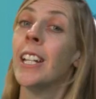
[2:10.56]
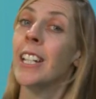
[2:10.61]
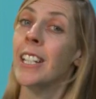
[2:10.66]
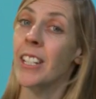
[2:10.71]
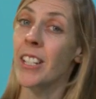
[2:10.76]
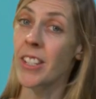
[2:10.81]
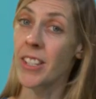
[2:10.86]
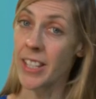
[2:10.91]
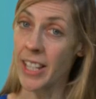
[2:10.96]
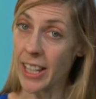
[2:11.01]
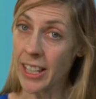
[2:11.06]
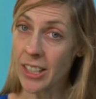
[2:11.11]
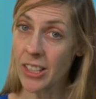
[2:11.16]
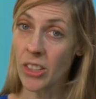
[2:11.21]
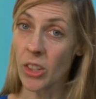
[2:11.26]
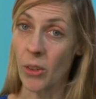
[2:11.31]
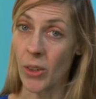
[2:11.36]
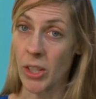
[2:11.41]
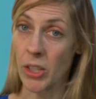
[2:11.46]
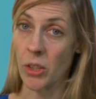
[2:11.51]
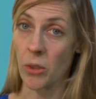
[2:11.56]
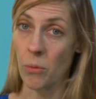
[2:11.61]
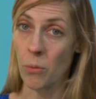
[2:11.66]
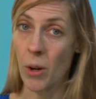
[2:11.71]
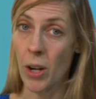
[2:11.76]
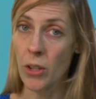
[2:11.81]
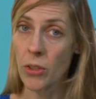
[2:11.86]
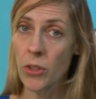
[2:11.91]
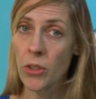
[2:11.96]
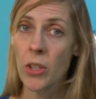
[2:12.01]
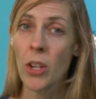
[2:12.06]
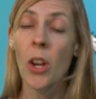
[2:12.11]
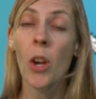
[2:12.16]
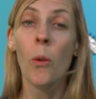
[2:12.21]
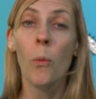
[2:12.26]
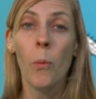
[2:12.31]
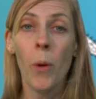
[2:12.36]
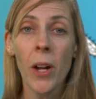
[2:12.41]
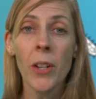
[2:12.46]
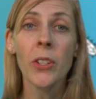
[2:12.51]
The second question was,
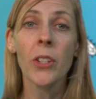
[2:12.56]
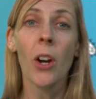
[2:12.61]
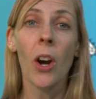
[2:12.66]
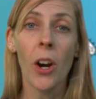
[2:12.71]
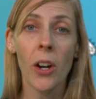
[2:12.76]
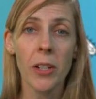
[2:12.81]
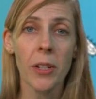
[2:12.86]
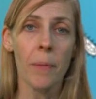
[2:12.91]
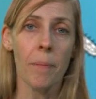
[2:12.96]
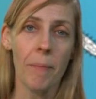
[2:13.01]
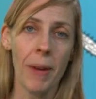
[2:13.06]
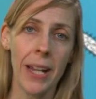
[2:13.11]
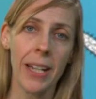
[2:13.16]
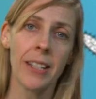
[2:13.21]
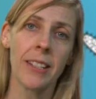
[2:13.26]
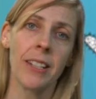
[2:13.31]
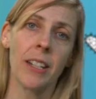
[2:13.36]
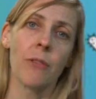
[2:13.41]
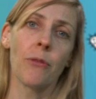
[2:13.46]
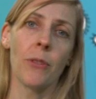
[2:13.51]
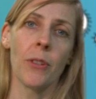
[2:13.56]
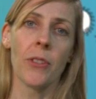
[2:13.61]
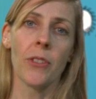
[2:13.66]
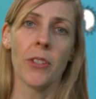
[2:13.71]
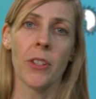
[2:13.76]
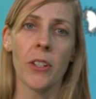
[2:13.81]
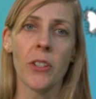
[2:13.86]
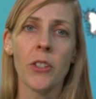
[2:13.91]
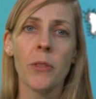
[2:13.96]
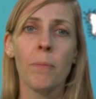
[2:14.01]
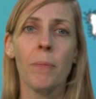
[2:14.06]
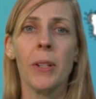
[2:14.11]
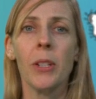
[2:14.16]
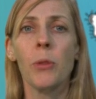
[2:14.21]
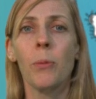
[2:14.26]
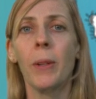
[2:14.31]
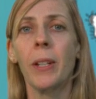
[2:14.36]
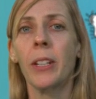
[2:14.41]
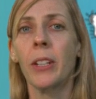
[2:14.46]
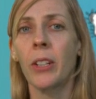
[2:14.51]
what are the main differences
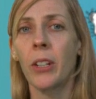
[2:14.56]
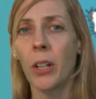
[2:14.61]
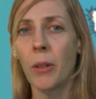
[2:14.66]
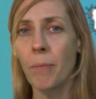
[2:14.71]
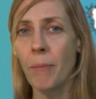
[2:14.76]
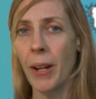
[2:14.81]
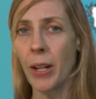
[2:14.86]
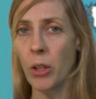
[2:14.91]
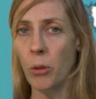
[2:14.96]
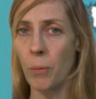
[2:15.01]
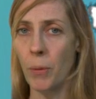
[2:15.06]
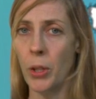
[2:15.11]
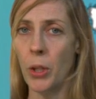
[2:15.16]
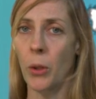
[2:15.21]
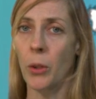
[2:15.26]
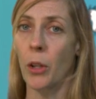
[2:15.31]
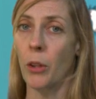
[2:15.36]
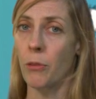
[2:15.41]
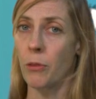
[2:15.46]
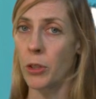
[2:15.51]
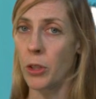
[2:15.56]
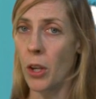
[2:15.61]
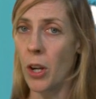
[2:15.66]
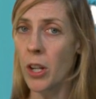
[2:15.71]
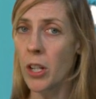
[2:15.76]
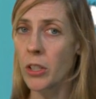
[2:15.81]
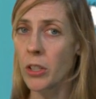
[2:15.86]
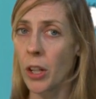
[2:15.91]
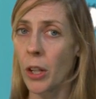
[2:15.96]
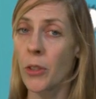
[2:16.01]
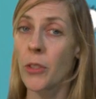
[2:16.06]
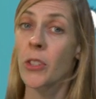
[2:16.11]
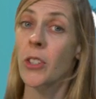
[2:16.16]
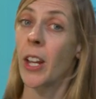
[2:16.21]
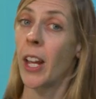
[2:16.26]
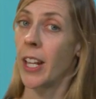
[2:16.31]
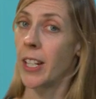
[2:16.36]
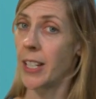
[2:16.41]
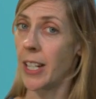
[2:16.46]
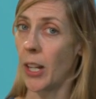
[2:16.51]
between the gut microbiota of young adults
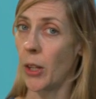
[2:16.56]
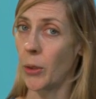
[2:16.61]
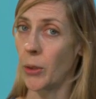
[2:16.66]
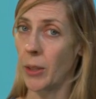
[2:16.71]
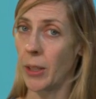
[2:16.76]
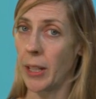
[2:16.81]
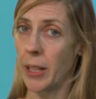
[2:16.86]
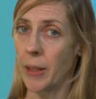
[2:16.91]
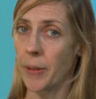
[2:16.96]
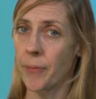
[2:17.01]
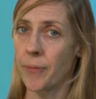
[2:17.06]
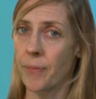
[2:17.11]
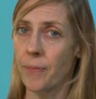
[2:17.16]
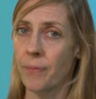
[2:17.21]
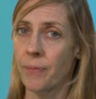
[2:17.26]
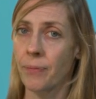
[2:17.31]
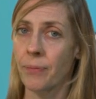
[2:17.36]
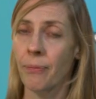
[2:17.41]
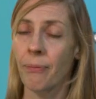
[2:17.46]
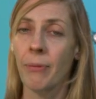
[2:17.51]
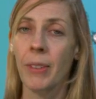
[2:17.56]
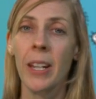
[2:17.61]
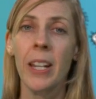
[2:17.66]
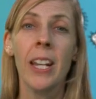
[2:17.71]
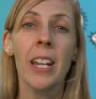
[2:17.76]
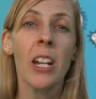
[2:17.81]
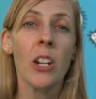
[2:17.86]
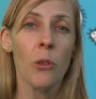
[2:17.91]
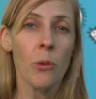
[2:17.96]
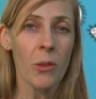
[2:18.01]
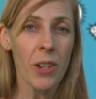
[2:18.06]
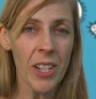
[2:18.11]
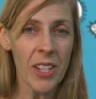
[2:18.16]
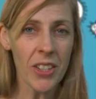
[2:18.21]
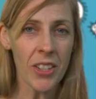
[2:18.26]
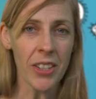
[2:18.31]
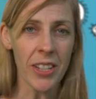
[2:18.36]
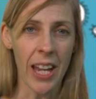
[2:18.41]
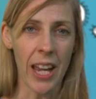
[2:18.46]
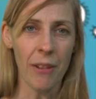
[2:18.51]
and elderly?
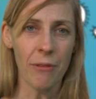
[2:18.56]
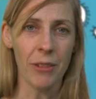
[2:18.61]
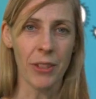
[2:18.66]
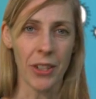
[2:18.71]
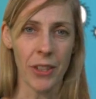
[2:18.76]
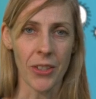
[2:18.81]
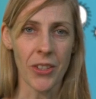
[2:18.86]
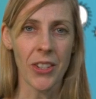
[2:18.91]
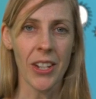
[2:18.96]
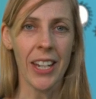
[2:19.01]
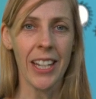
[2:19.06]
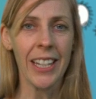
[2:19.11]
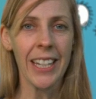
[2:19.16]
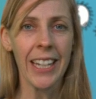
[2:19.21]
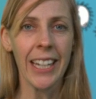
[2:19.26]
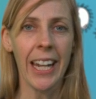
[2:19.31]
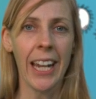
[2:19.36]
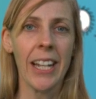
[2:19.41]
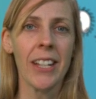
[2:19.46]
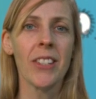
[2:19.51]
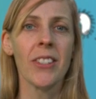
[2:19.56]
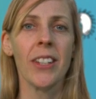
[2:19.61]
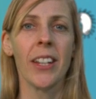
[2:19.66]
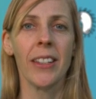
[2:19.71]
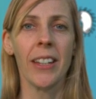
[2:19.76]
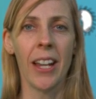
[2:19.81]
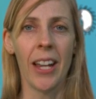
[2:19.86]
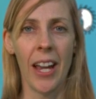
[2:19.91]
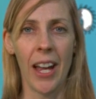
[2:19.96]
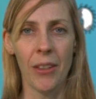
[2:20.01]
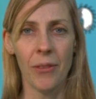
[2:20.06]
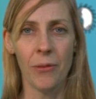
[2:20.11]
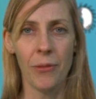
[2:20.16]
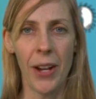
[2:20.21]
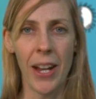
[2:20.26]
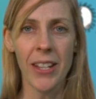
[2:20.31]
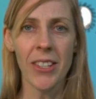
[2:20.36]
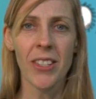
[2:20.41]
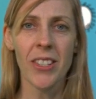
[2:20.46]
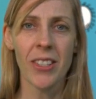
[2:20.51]
Recent evidence indicates that
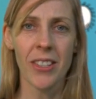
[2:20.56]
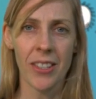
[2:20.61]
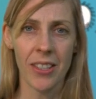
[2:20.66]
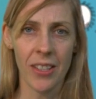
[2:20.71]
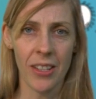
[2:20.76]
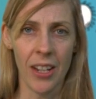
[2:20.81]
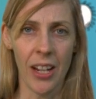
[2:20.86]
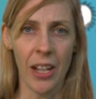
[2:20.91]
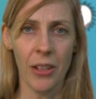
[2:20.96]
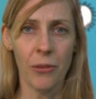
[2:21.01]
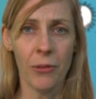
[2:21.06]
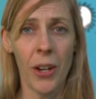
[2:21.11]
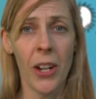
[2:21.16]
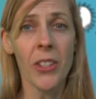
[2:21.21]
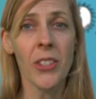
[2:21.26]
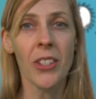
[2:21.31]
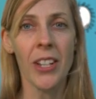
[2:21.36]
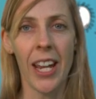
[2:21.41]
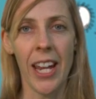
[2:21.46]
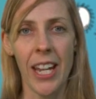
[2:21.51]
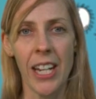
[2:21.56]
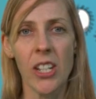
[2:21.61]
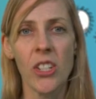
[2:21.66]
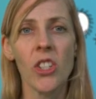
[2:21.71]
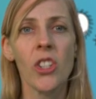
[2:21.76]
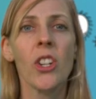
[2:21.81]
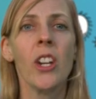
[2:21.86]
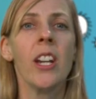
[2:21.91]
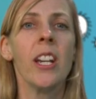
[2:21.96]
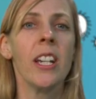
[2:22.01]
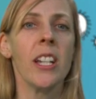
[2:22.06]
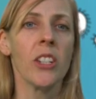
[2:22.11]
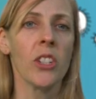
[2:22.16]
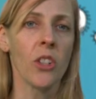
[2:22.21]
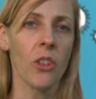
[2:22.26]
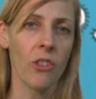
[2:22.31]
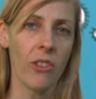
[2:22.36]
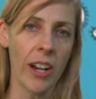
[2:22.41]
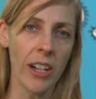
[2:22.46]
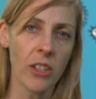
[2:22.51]
advanced age is
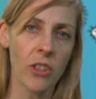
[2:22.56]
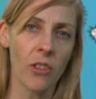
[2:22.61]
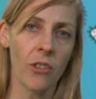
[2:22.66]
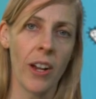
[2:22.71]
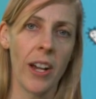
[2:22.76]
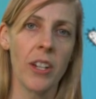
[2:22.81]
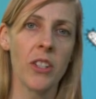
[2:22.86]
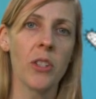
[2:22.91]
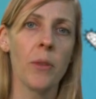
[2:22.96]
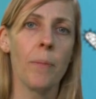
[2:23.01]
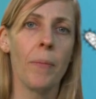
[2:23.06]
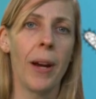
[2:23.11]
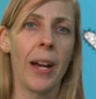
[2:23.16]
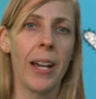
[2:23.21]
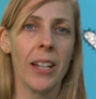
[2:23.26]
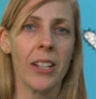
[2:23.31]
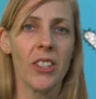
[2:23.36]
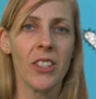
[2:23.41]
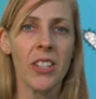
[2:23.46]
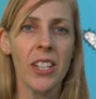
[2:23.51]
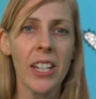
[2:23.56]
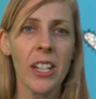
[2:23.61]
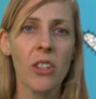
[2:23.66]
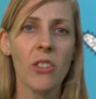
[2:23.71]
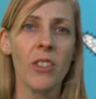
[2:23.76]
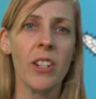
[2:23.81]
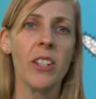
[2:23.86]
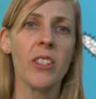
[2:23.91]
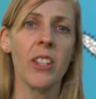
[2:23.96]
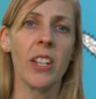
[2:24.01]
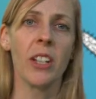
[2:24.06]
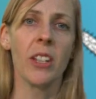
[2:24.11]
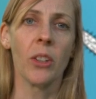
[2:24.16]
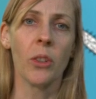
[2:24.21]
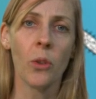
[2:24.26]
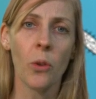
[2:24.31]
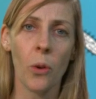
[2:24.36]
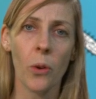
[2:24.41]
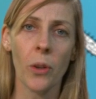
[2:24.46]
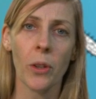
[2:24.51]
characterized by a decrease in the
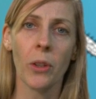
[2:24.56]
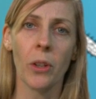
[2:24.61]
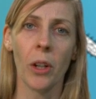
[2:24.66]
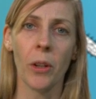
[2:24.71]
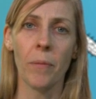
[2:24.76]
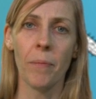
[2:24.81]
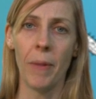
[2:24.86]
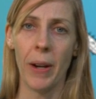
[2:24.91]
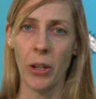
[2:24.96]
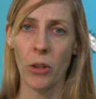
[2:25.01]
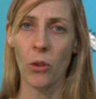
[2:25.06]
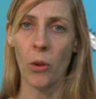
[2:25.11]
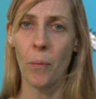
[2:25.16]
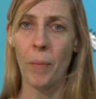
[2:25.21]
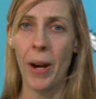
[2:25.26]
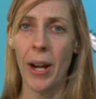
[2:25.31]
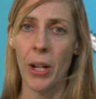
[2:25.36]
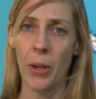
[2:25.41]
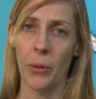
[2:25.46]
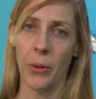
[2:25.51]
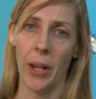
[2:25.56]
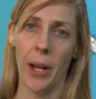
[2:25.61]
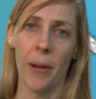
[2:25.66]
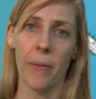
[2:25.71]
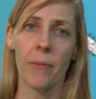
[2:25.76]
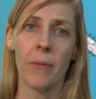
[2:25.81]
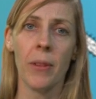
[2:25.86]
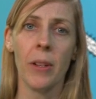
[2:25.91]
core gut microbiota.